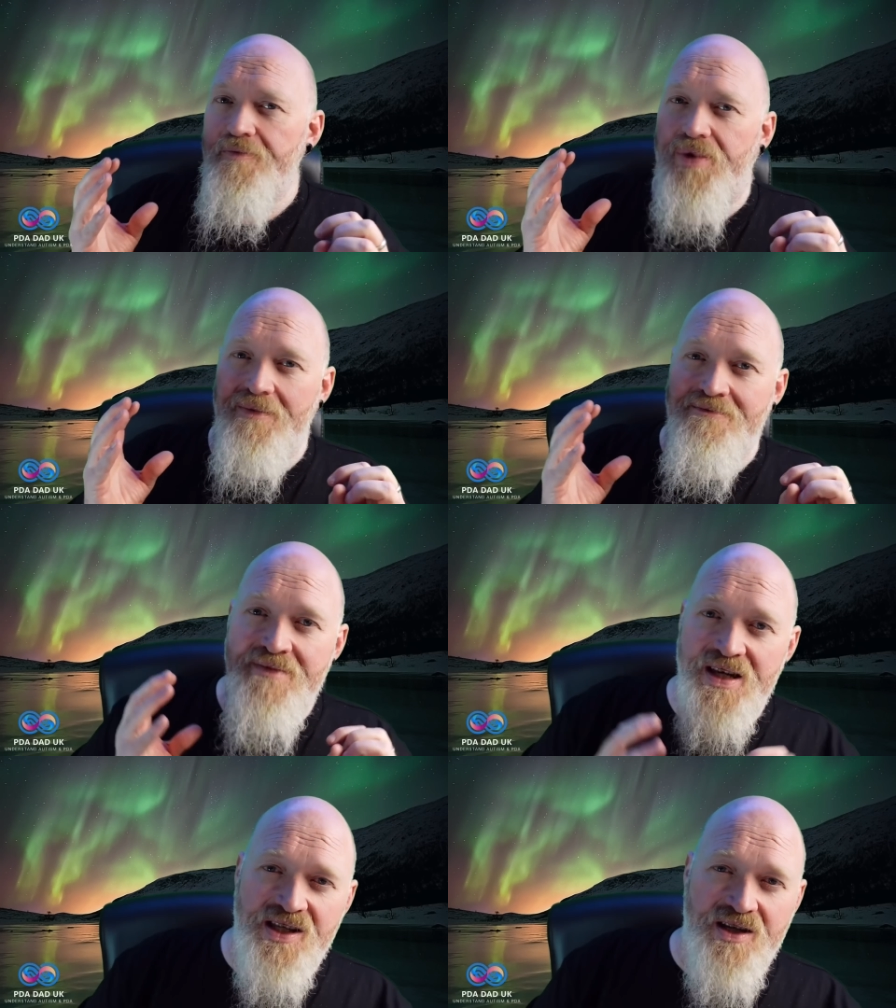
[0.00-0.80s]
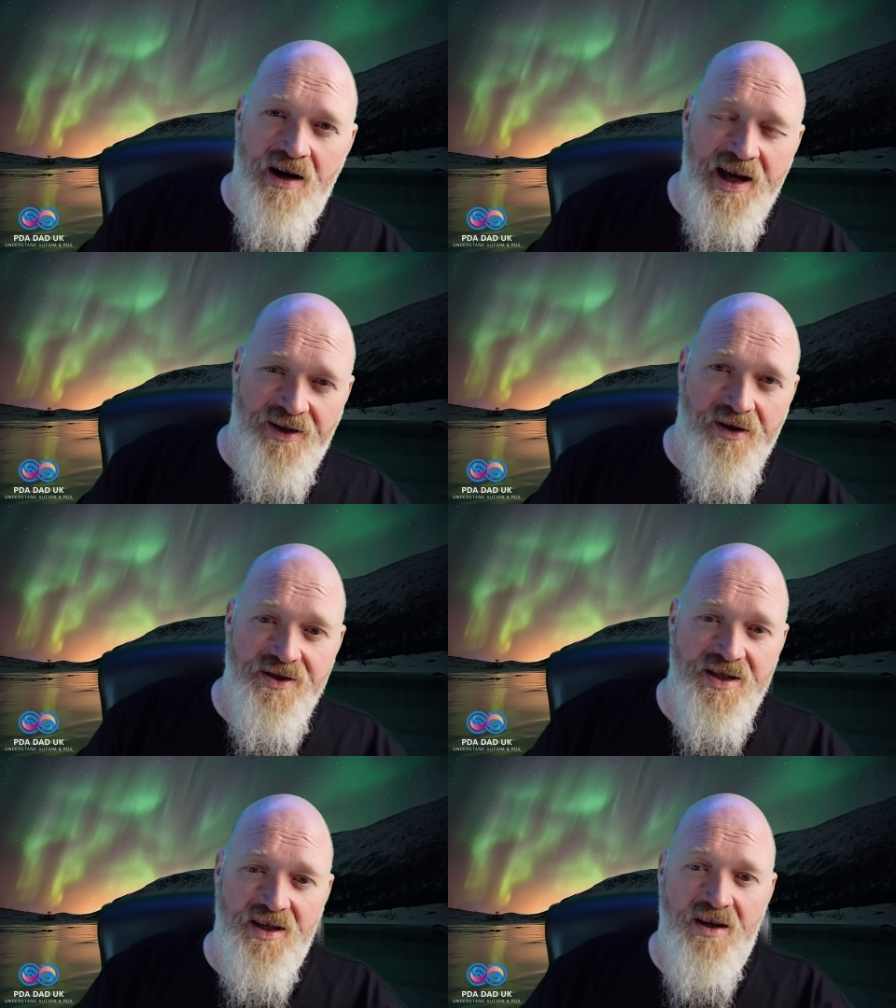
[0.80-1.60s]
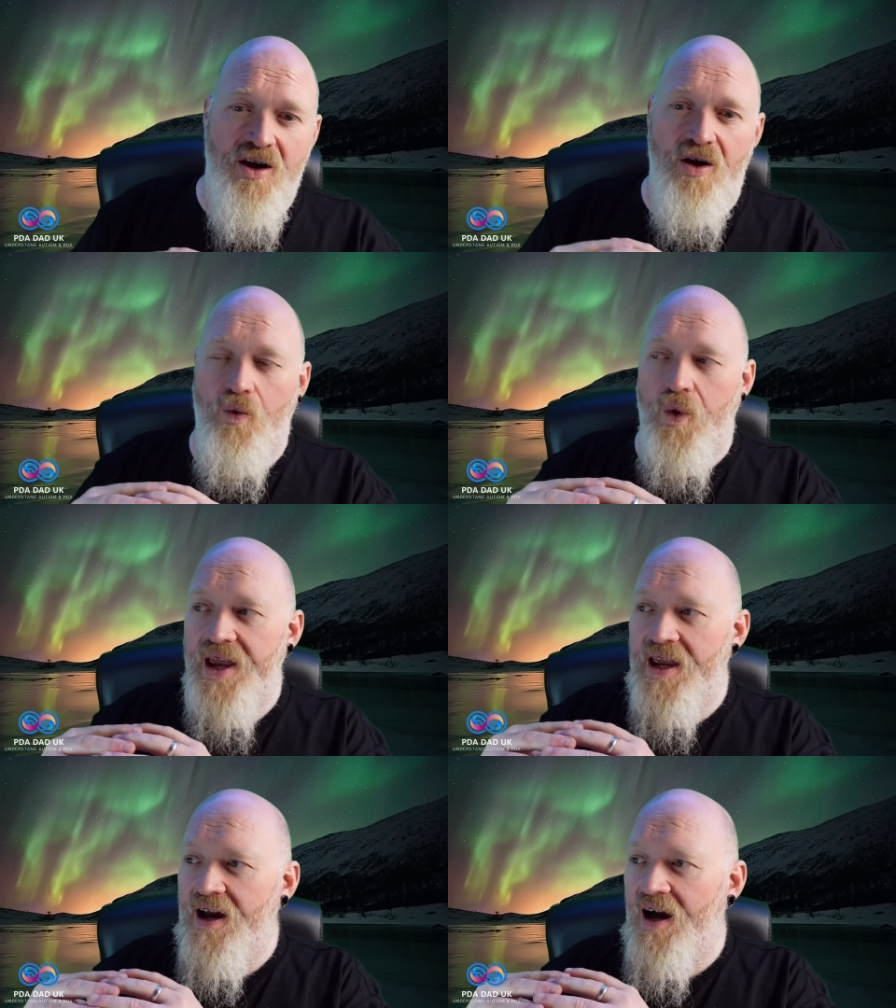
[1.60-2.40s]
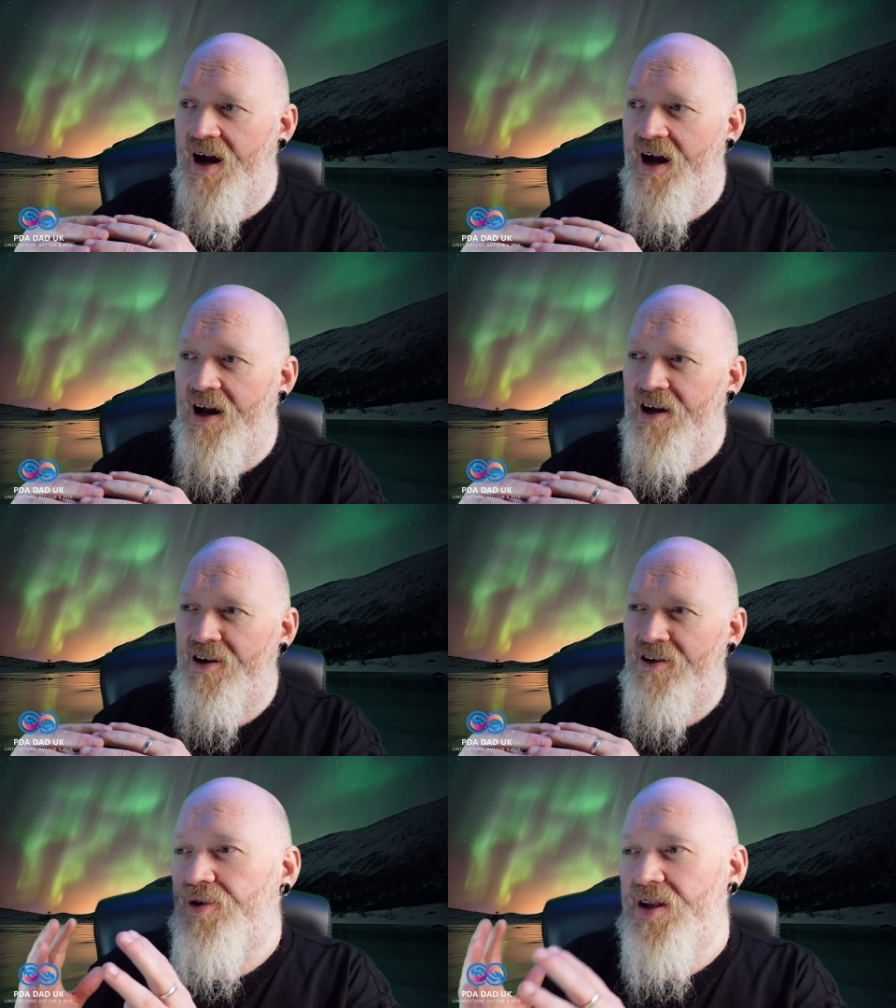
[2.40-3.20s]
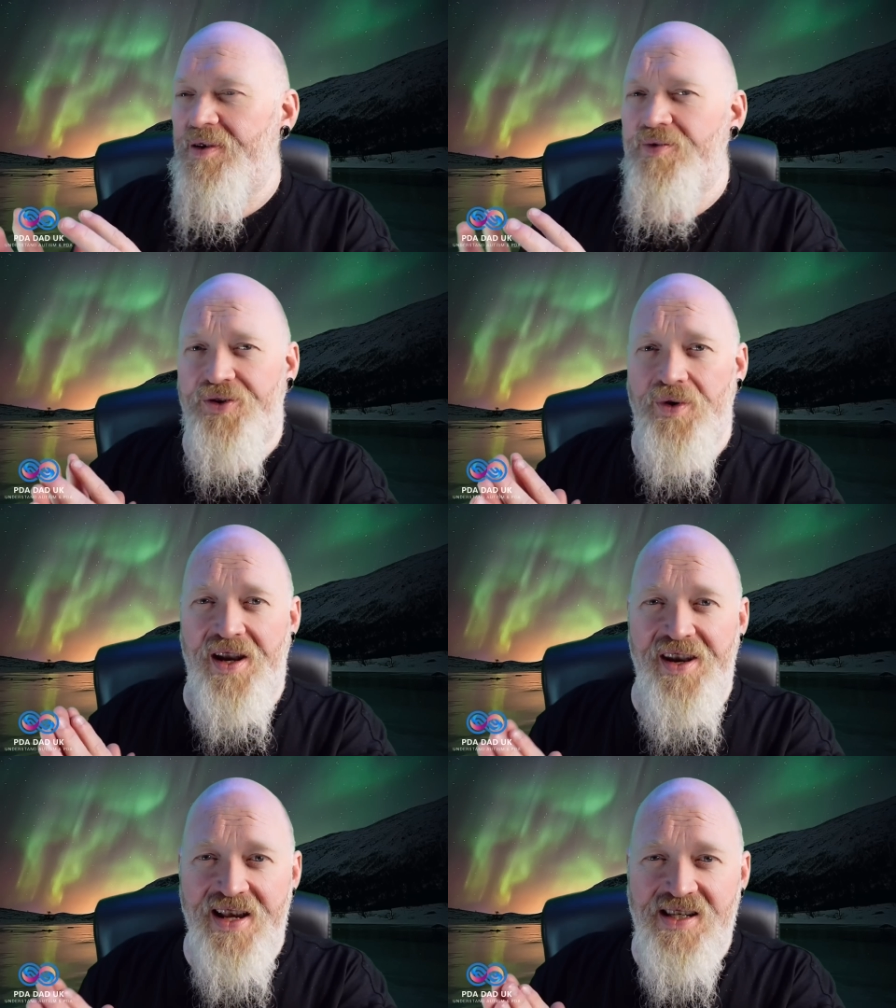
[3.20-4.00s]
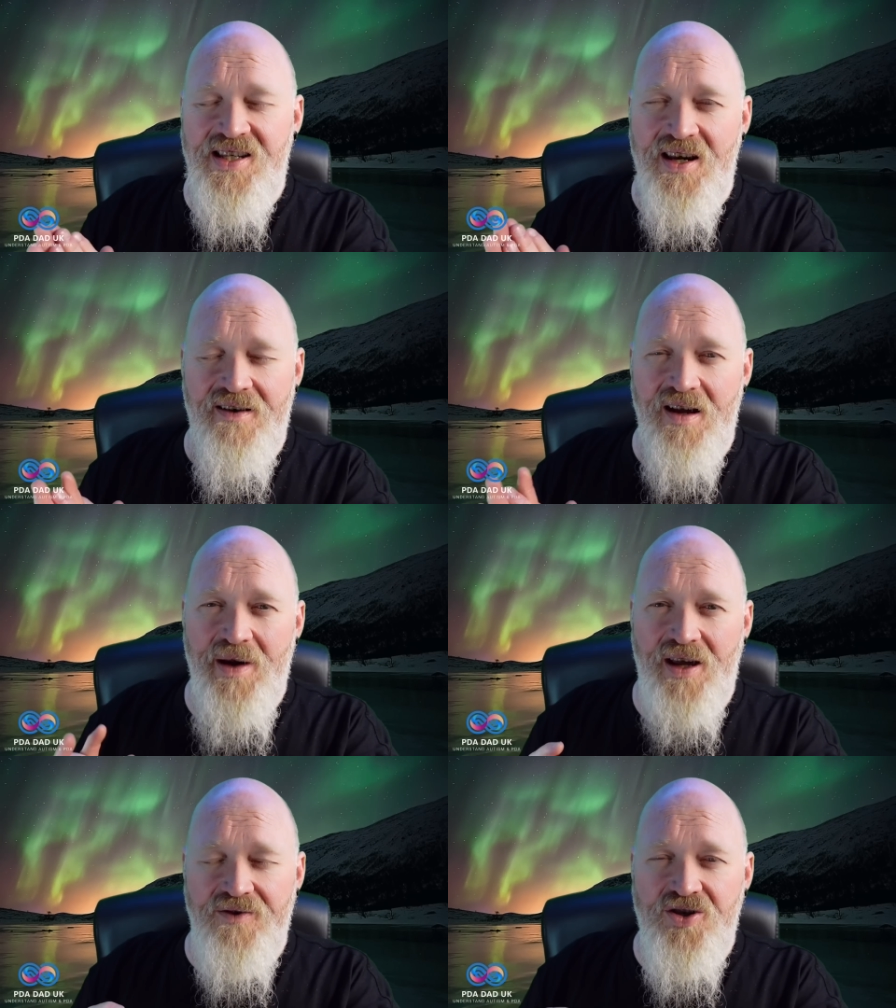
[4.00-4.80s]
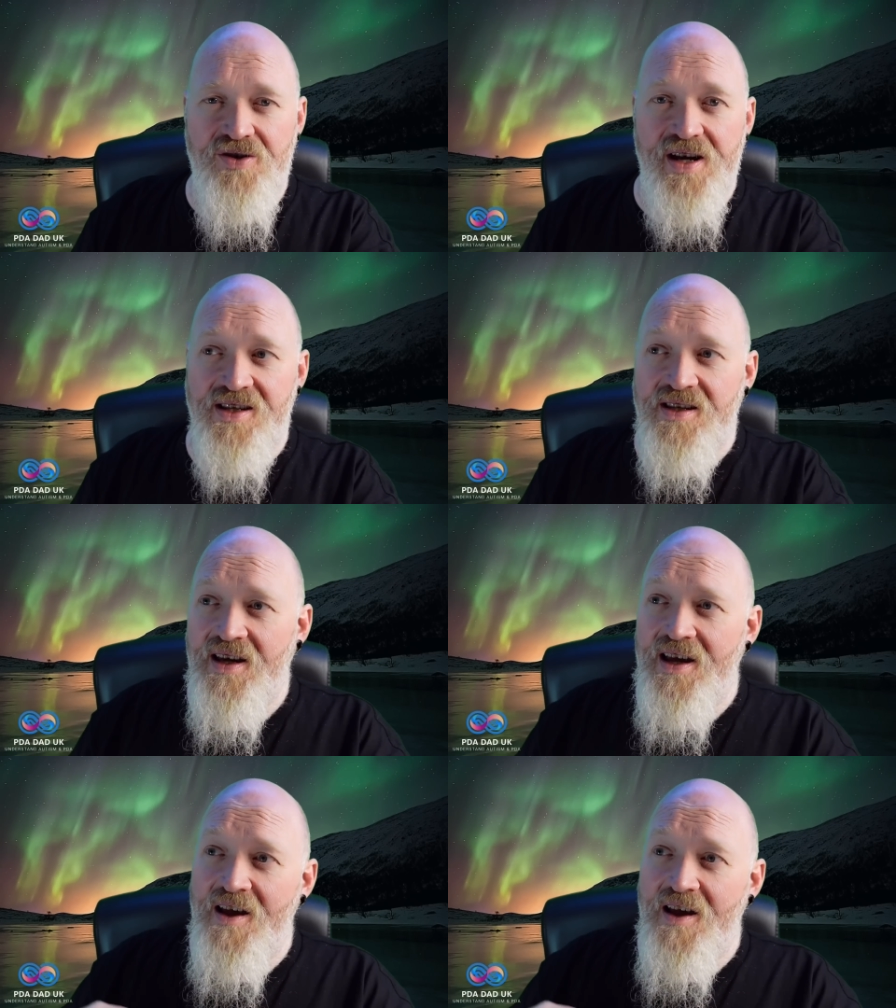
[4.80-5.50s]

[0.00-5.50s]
By misdiagnosing, we are putting people through an unnecessary amount of stress.